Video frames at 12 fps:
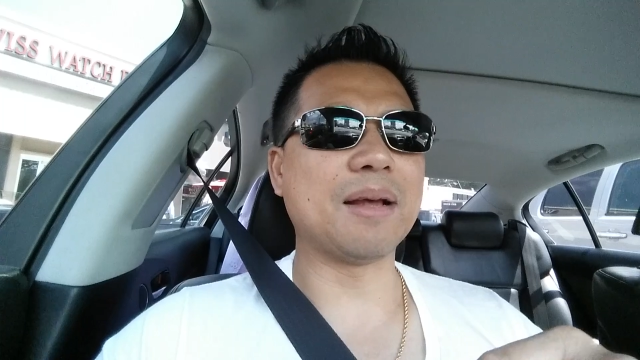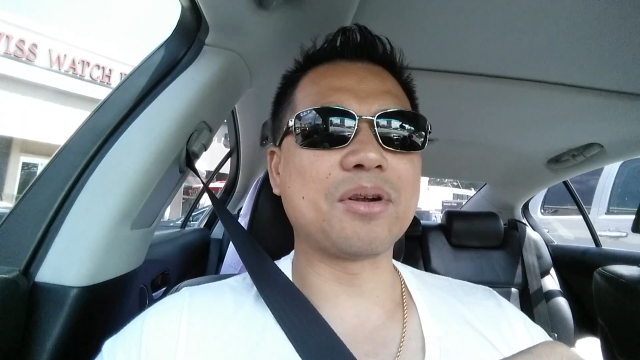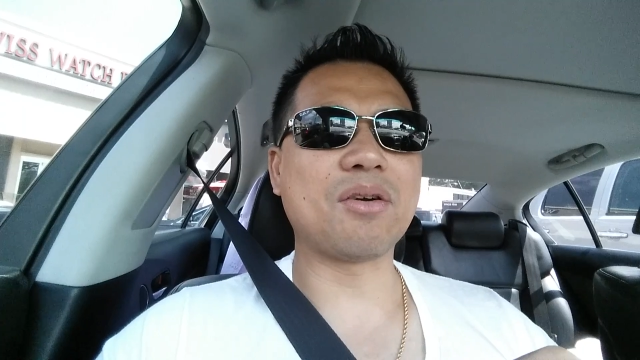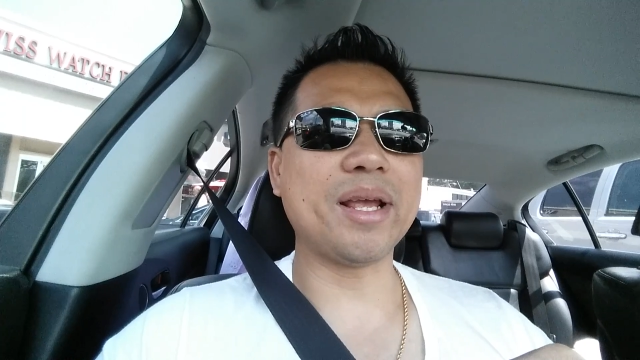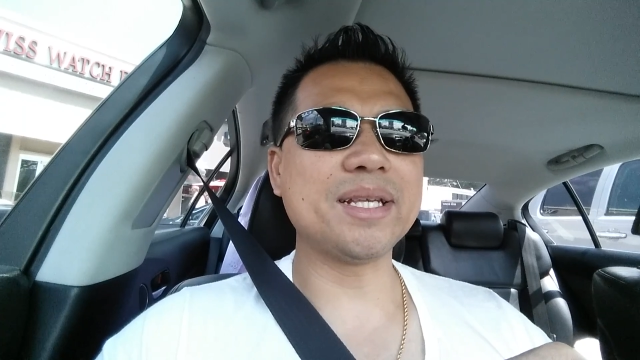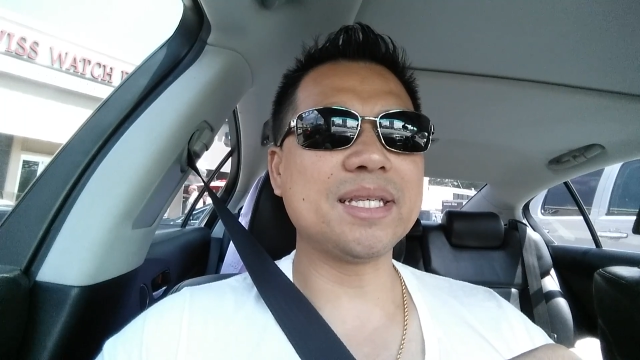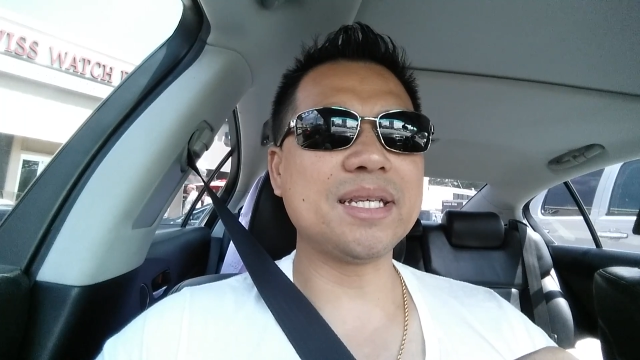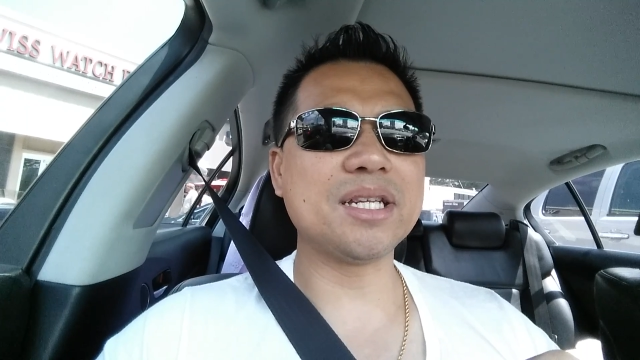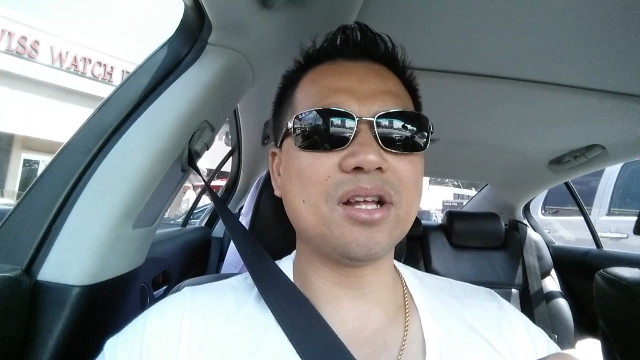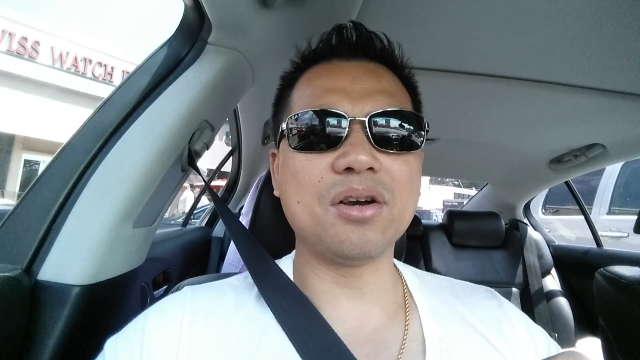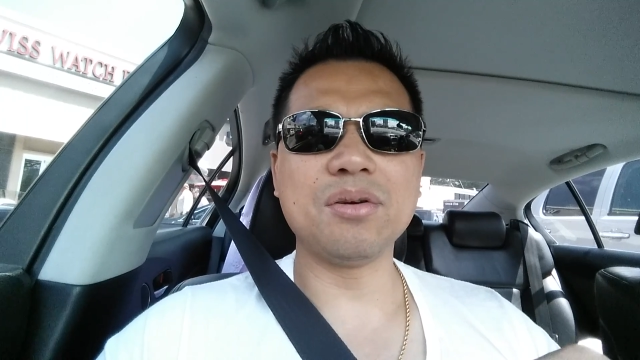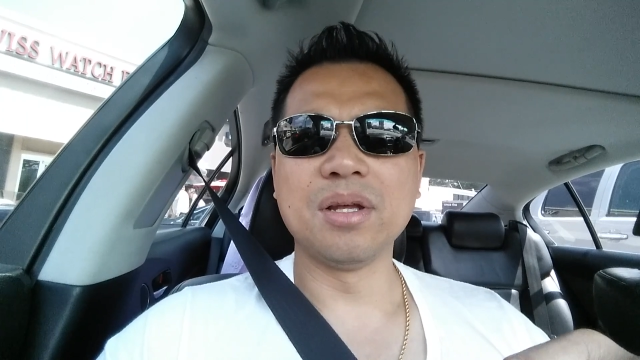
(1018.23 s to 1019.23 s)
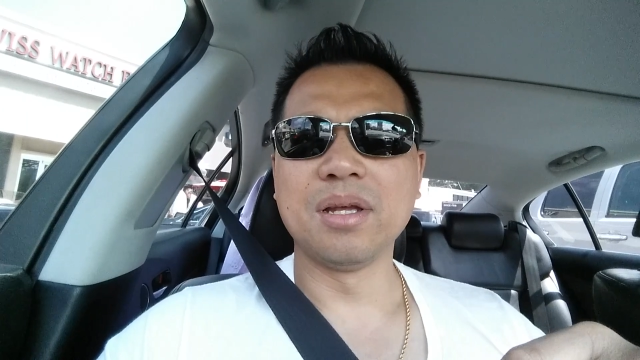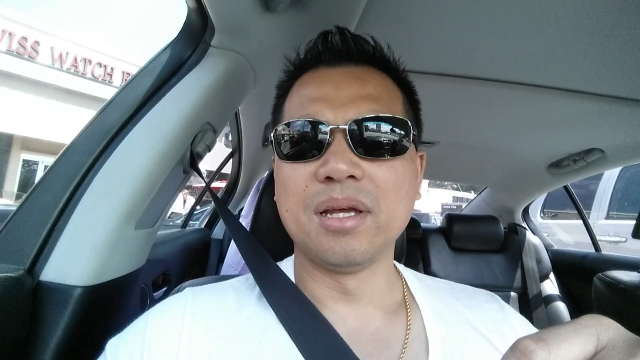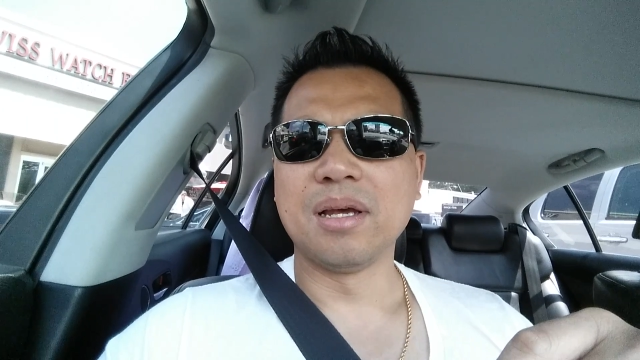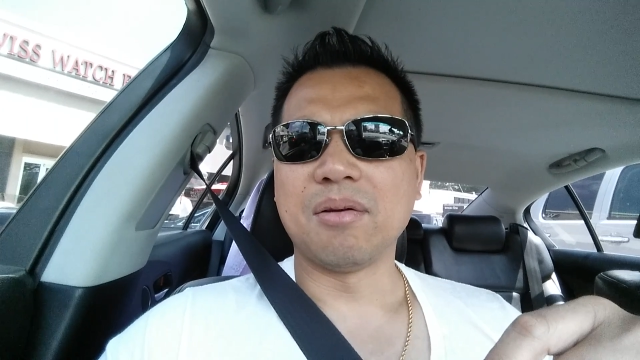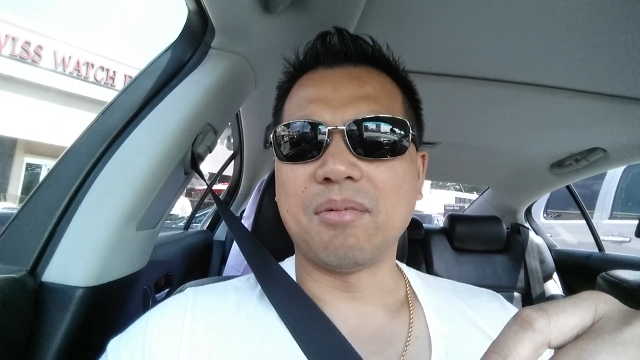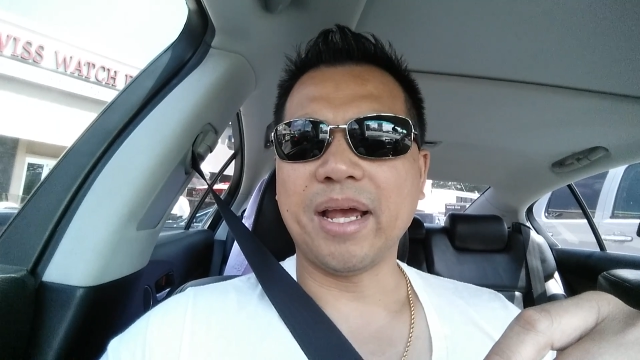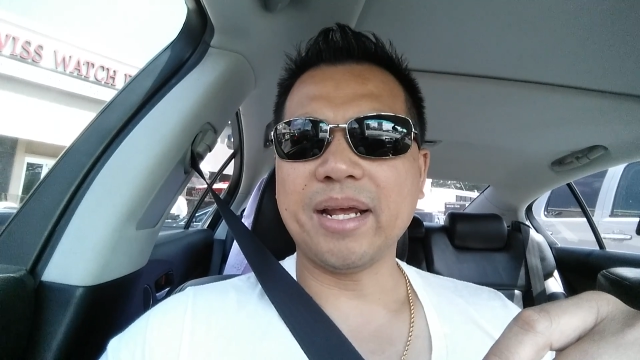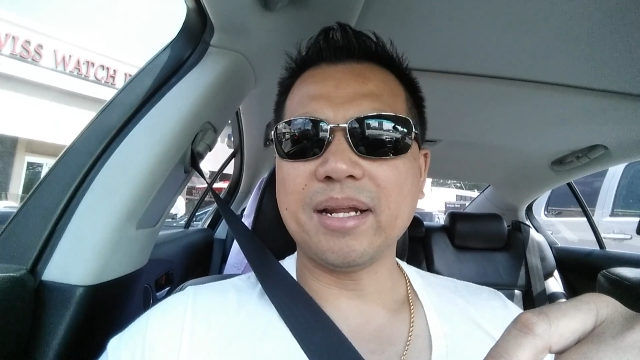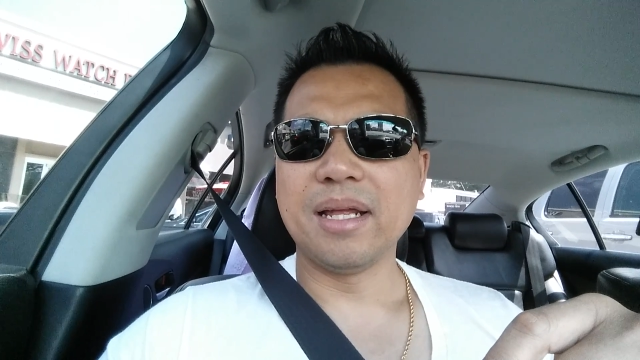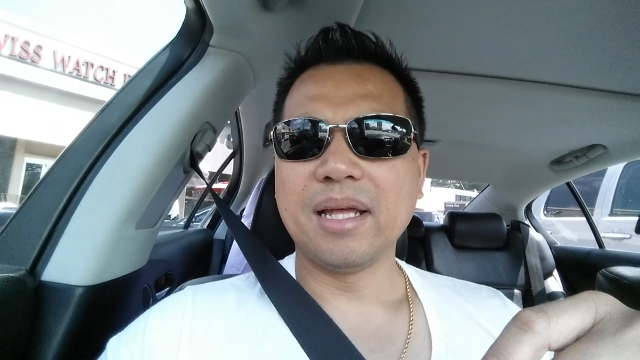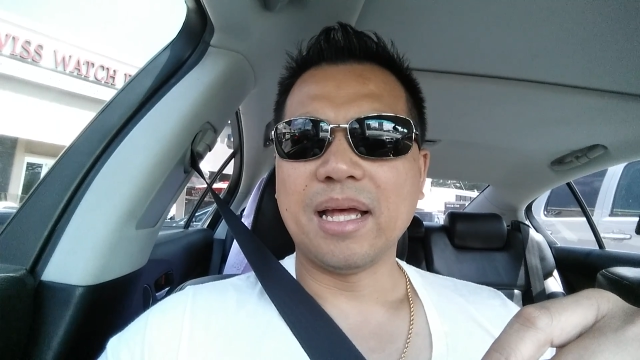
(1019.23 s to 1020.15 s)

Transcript: I'm crazy, right?